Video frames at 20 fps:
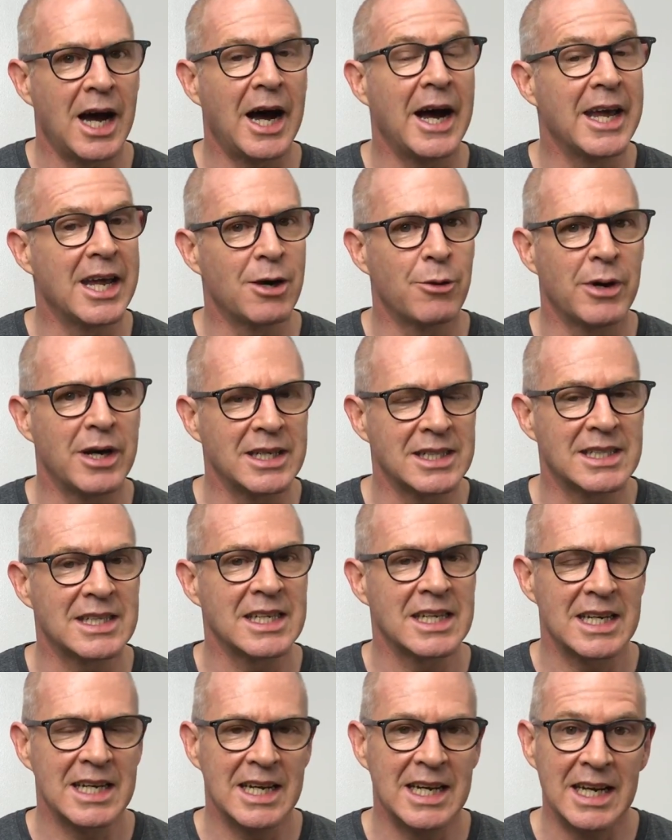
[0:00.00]

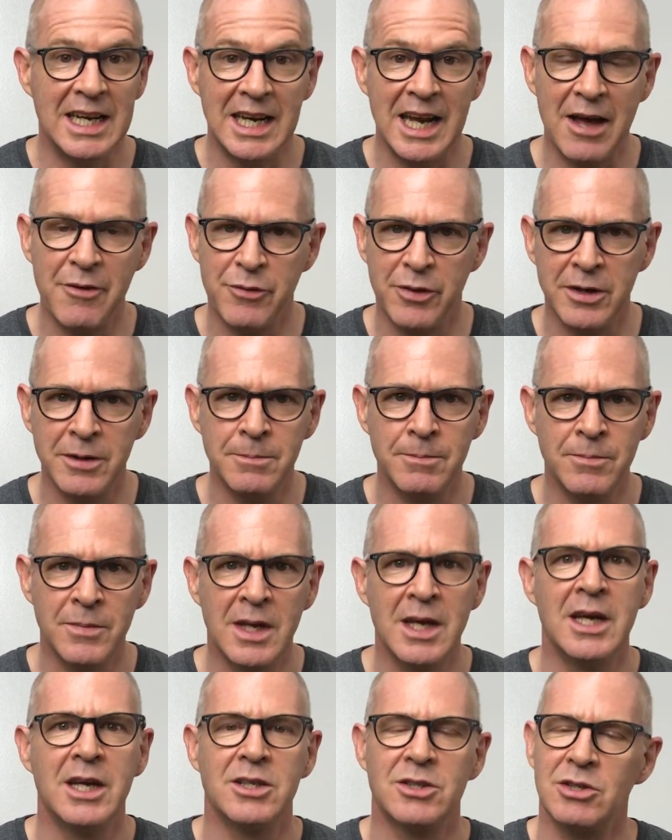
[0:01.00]
iOS 11.
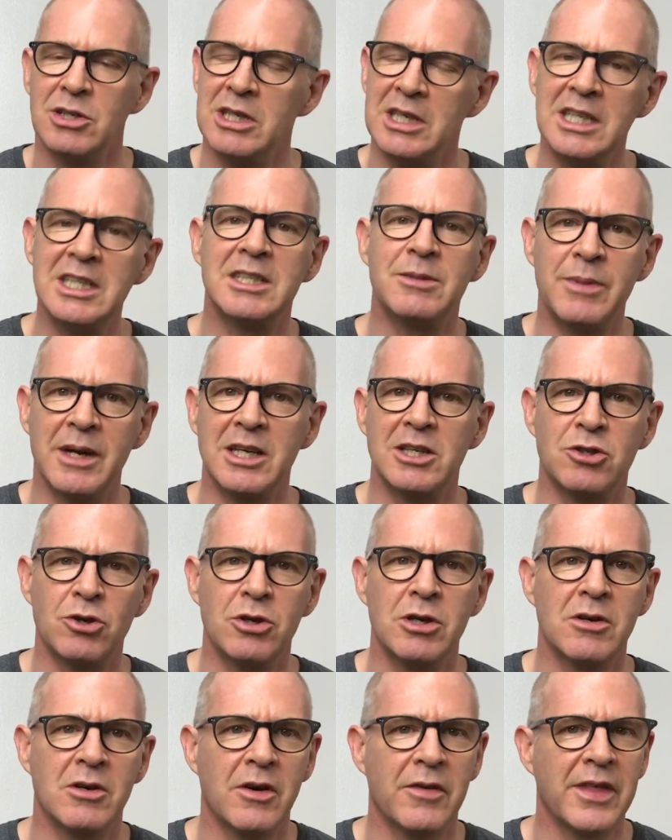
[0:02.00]
So you need to make sure
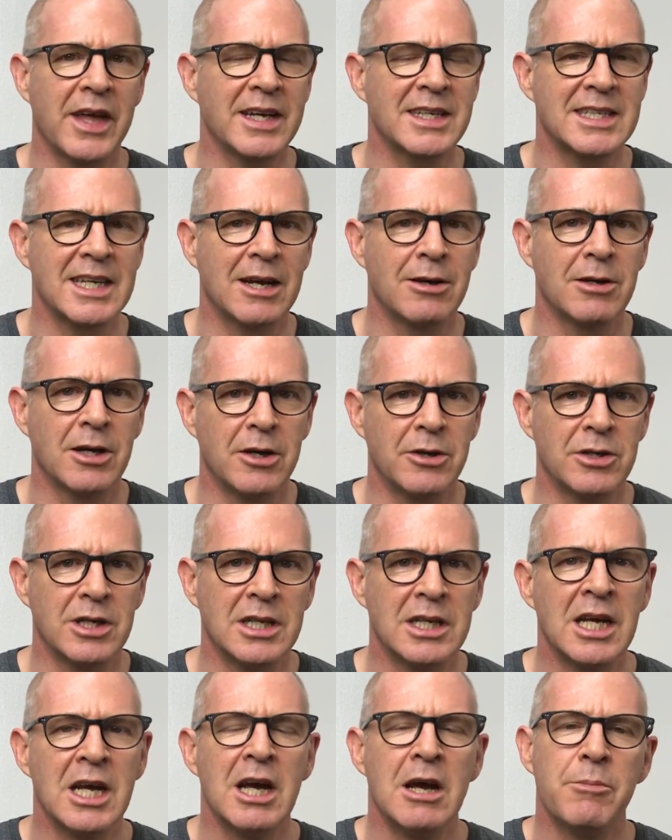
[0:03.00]
you have got that
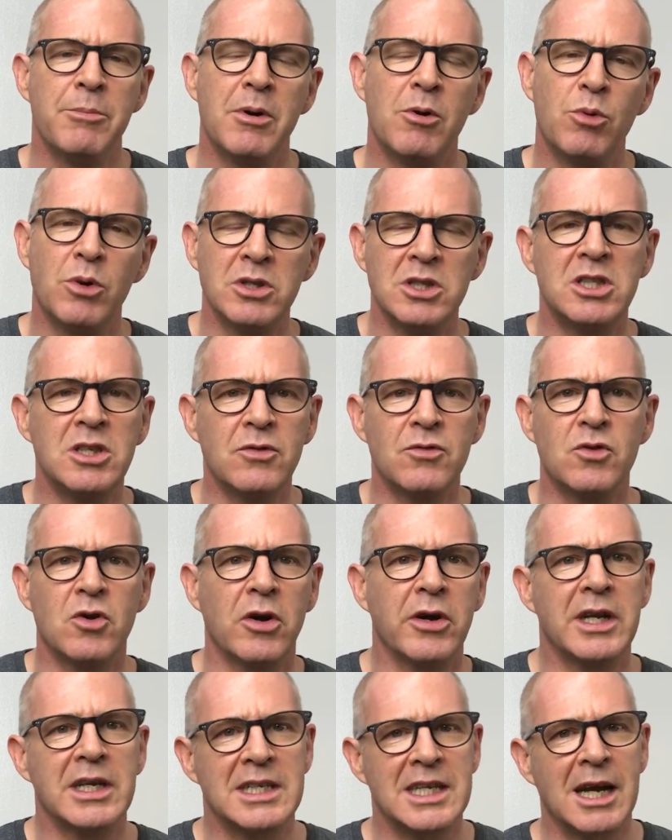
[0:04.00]
downloaded. But once you've
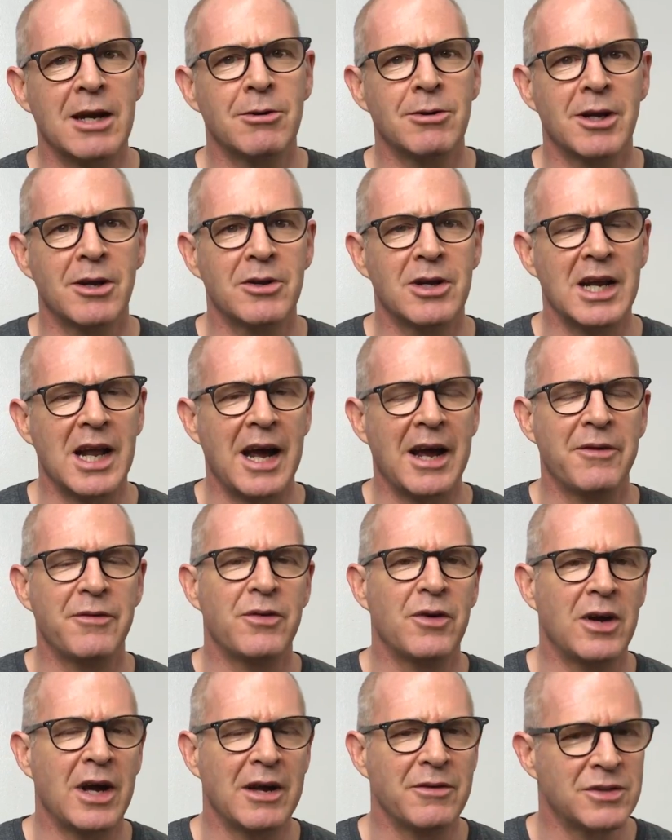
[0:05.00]
got it downloaded,
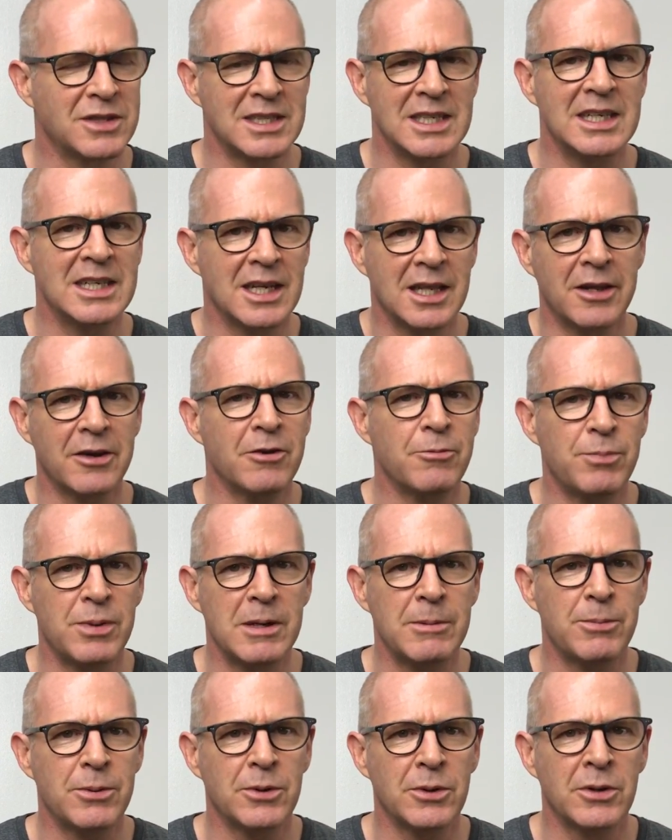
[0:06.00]
I've, I've seen a lot of
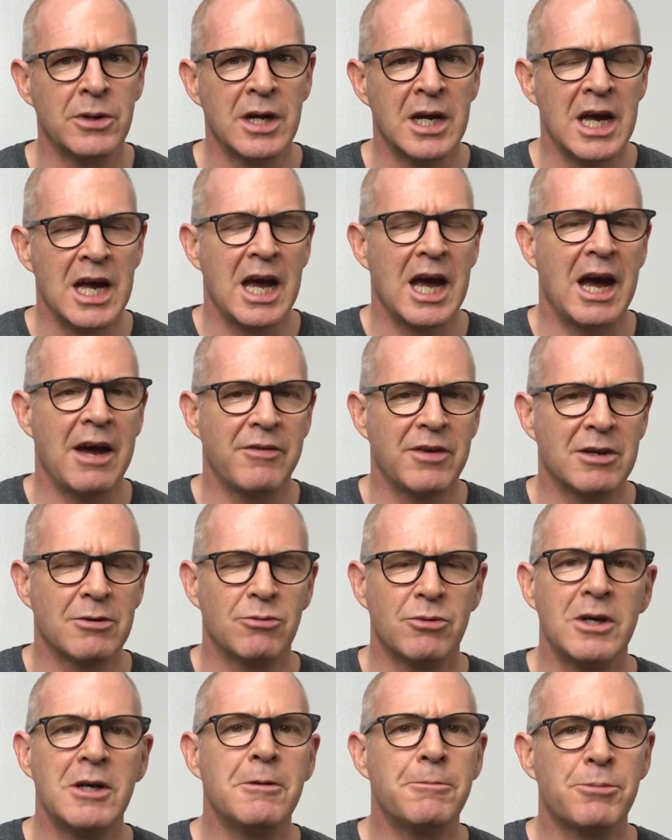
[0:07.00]
people having
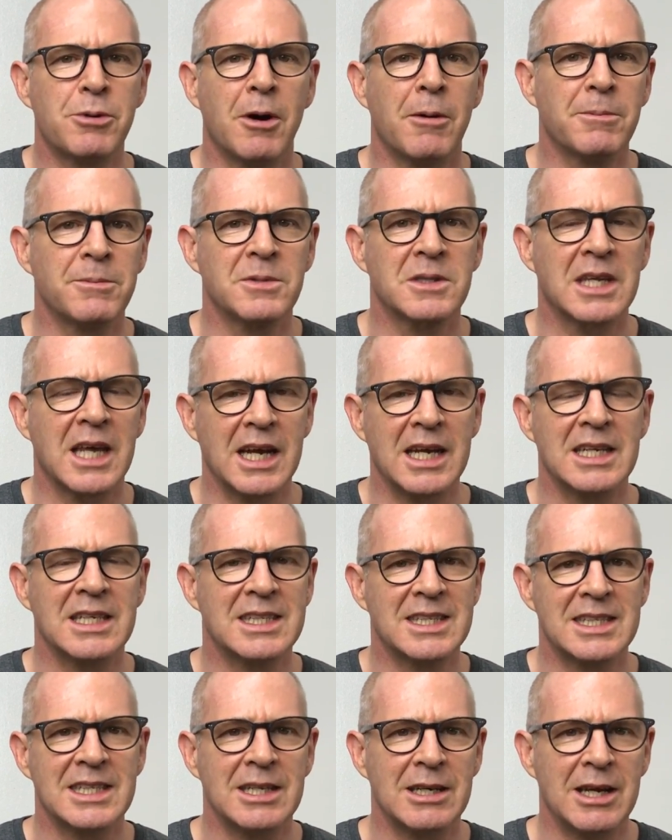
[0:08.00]
real problems getting
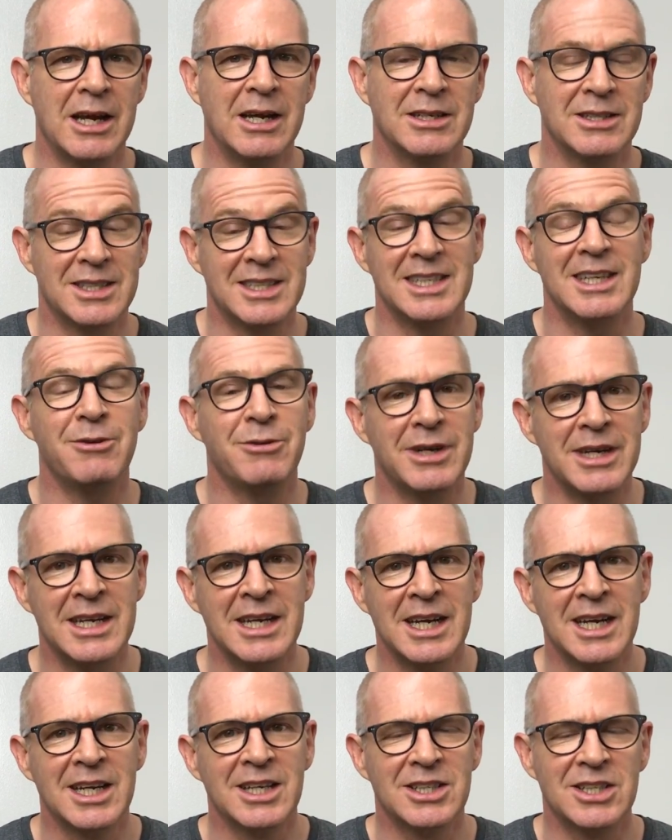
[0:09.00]

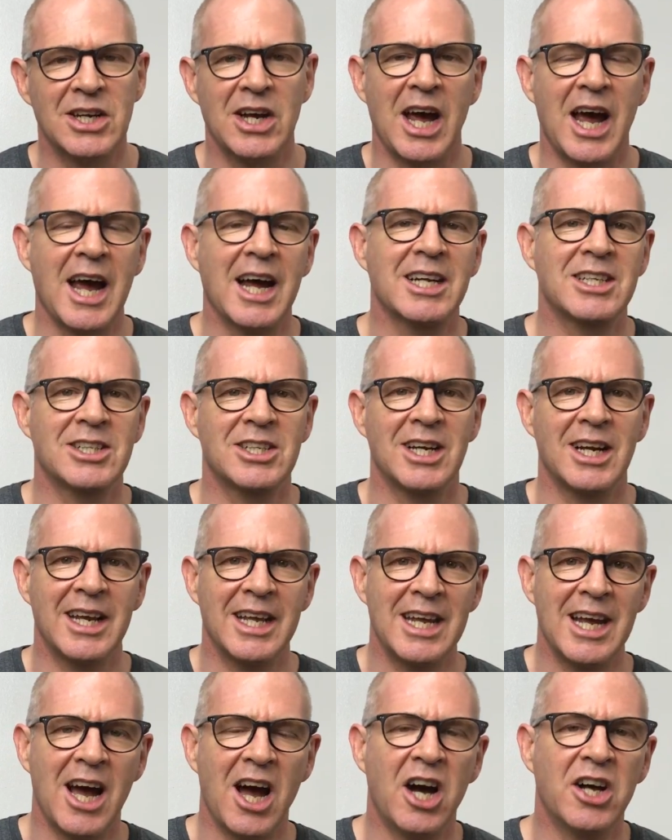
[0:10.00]
Siri to
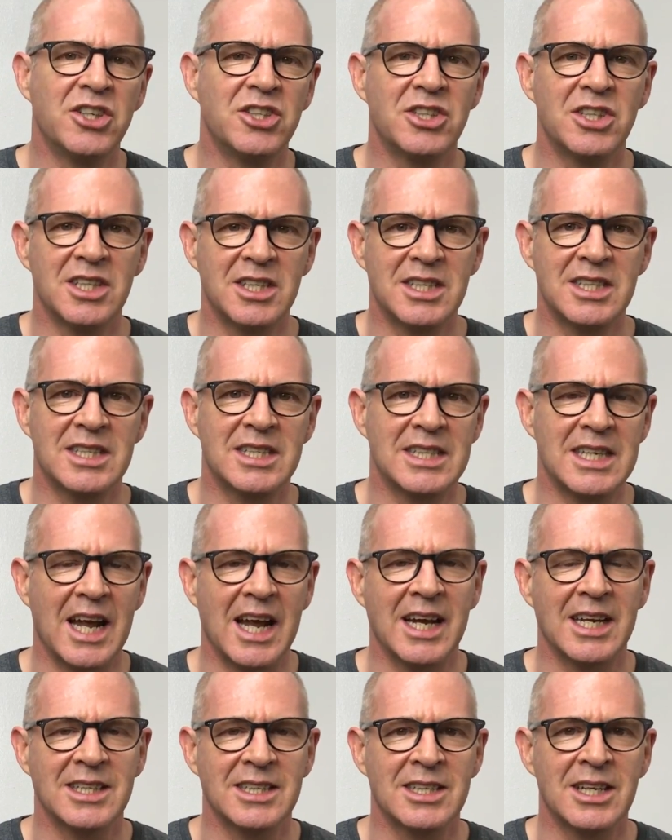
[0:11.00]
actually
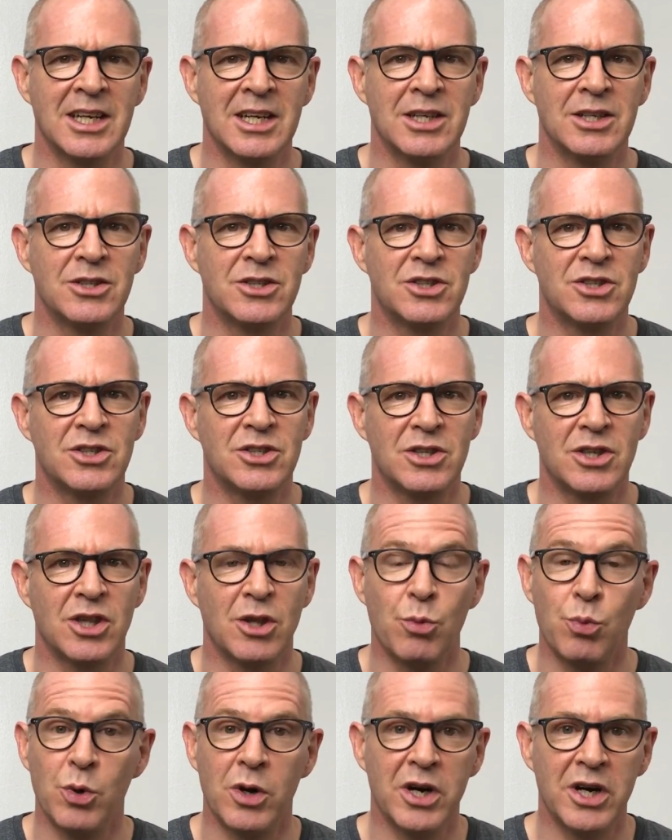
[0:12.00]
understand
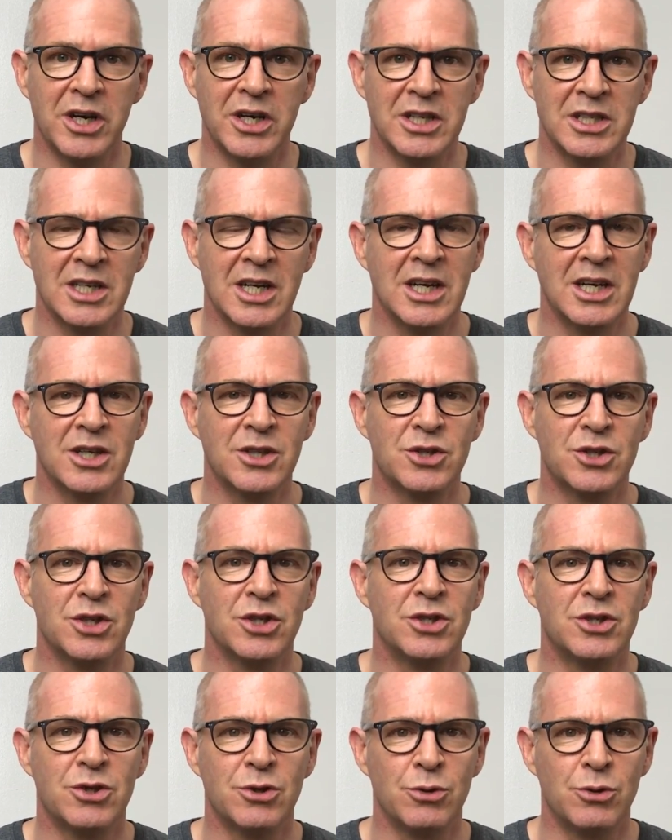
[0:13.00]
the word
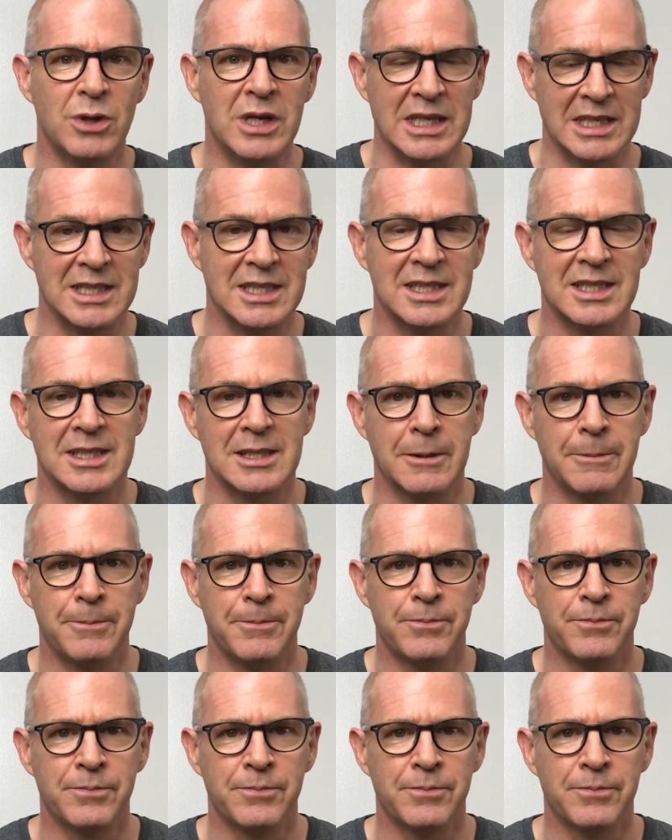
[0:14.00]
Todoist.